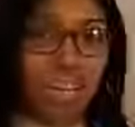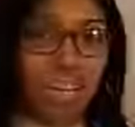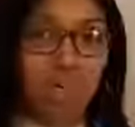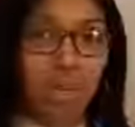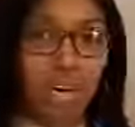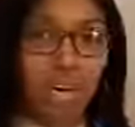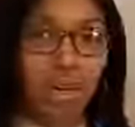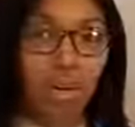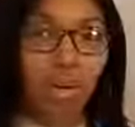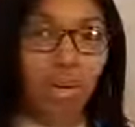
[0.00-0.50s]
We
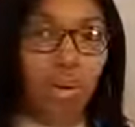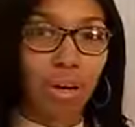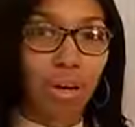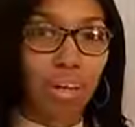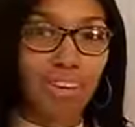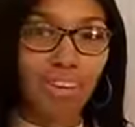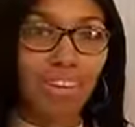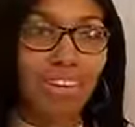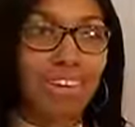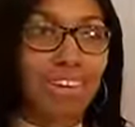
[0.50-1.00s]
had a
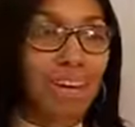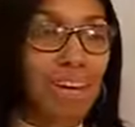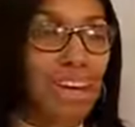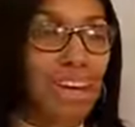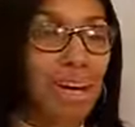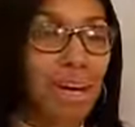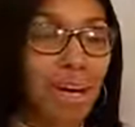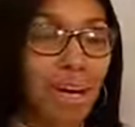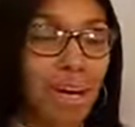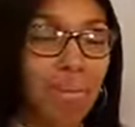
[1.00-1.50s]
great
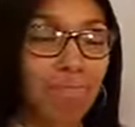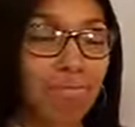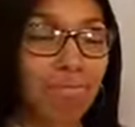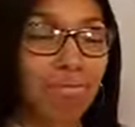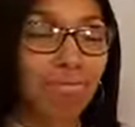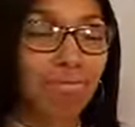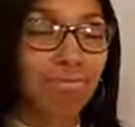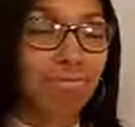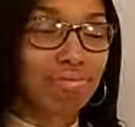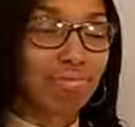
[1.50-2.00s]

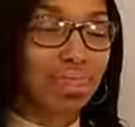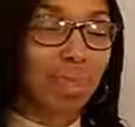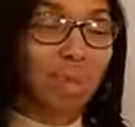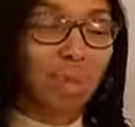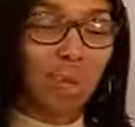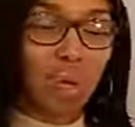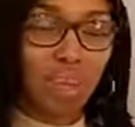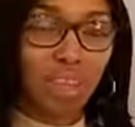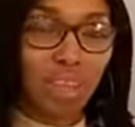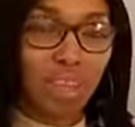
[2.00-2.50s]

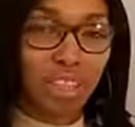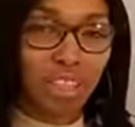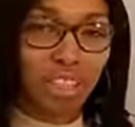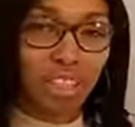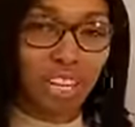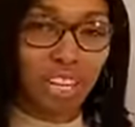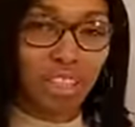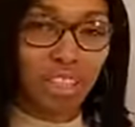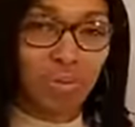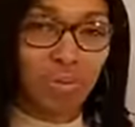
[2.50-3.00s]
tutor
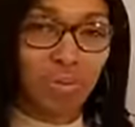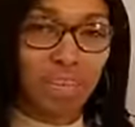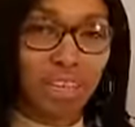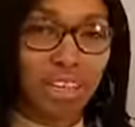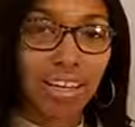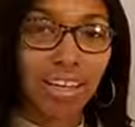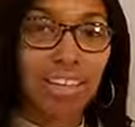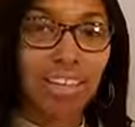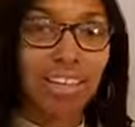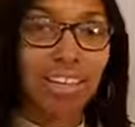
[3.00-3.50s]
appreciation
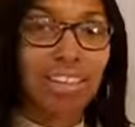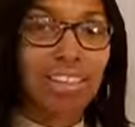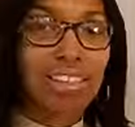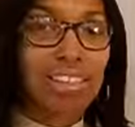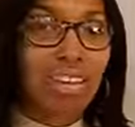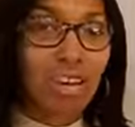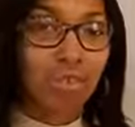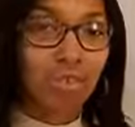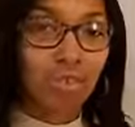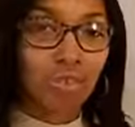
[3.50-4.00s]
week.
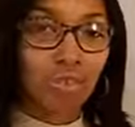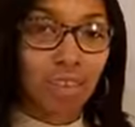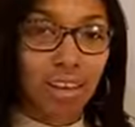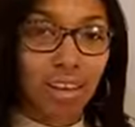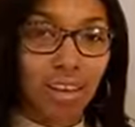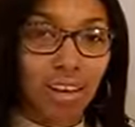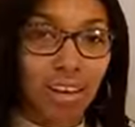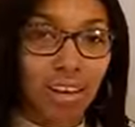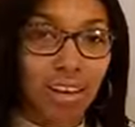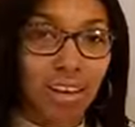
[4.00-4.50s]
Several of
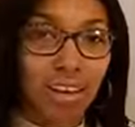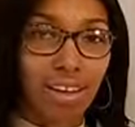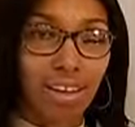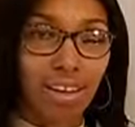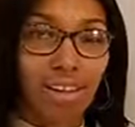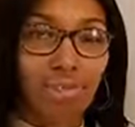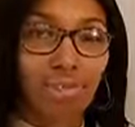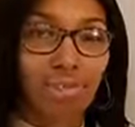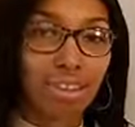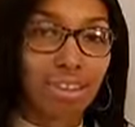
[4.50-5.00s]

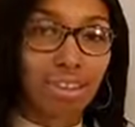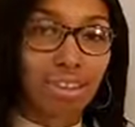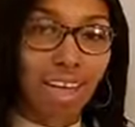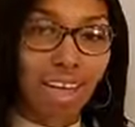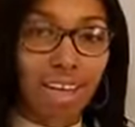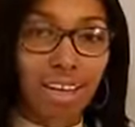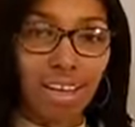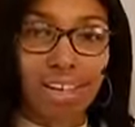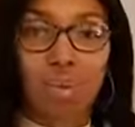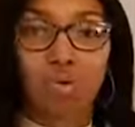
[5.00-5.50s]
my
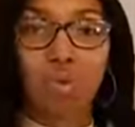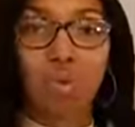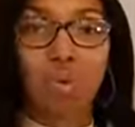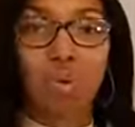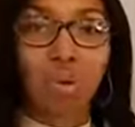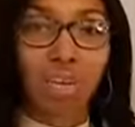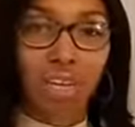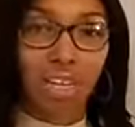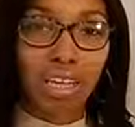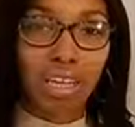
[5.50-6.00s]
clients were
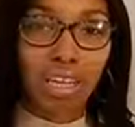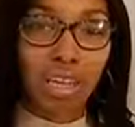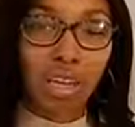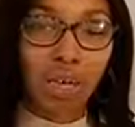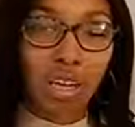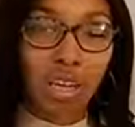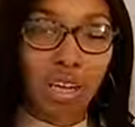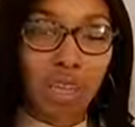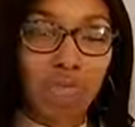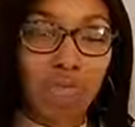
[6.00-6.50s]
working, getting
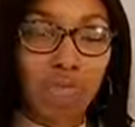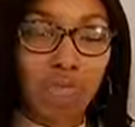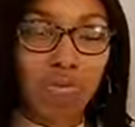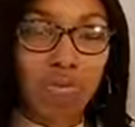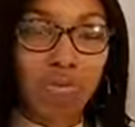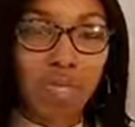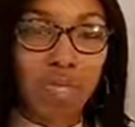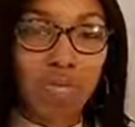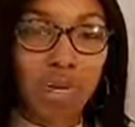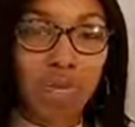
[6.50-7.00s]
ready for their
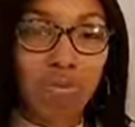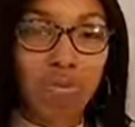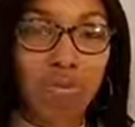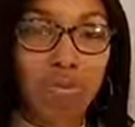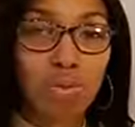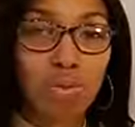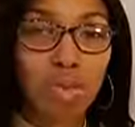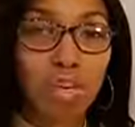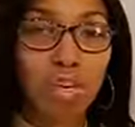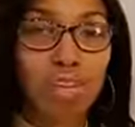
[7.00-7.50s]
midterm this
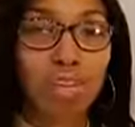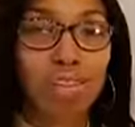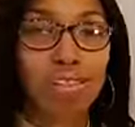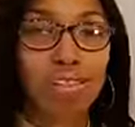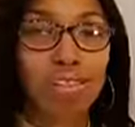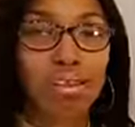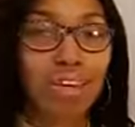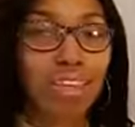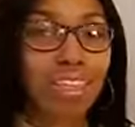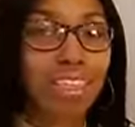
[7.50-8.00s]
week, and so
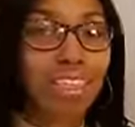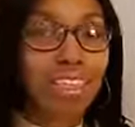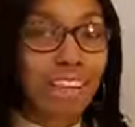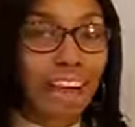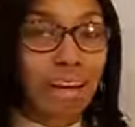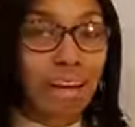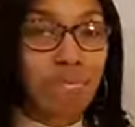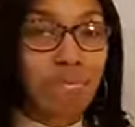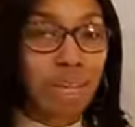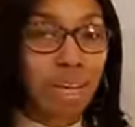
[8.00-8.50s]
I did
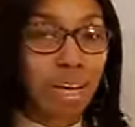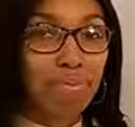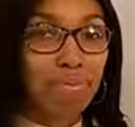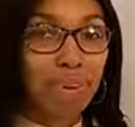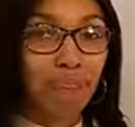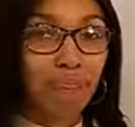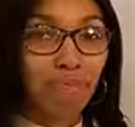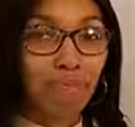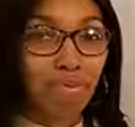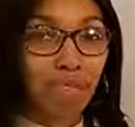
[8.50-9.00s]
not make my
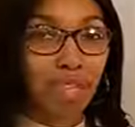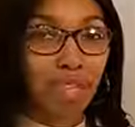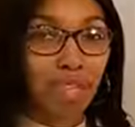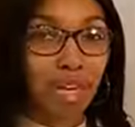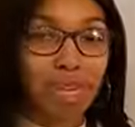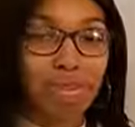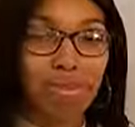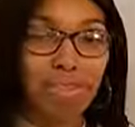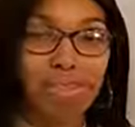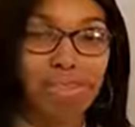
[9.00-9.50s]
other
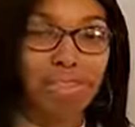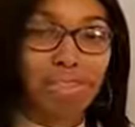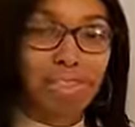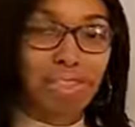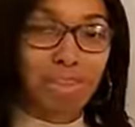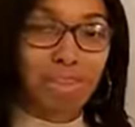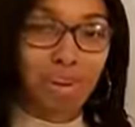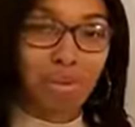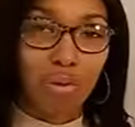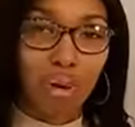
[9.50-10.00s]
videos. So
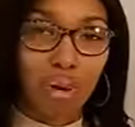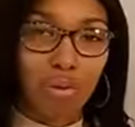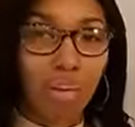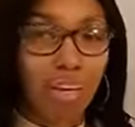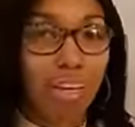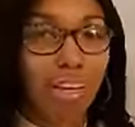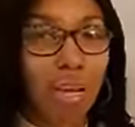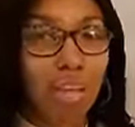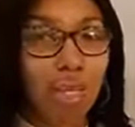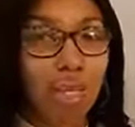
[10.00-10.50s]
I want to make
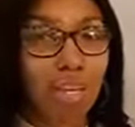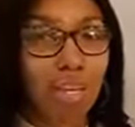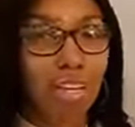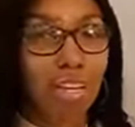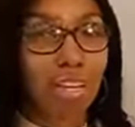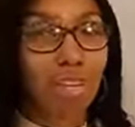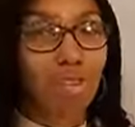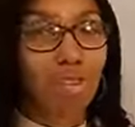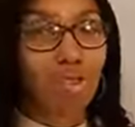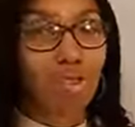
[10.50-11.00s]
a couple
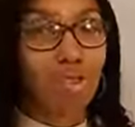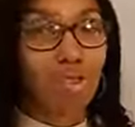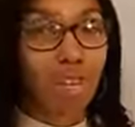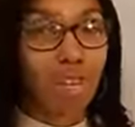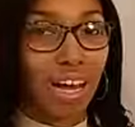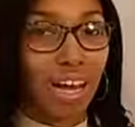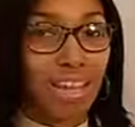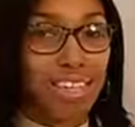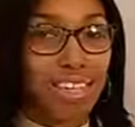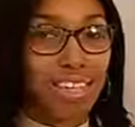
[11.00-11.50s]
videos for you
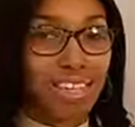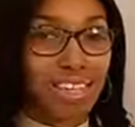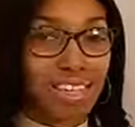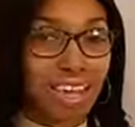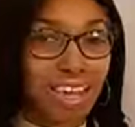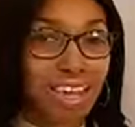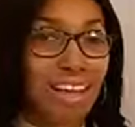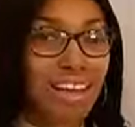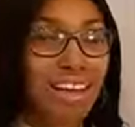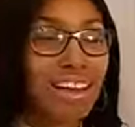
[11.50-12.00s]
guys
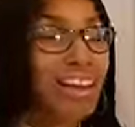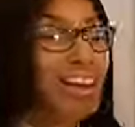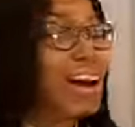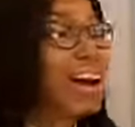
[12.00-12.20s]
today.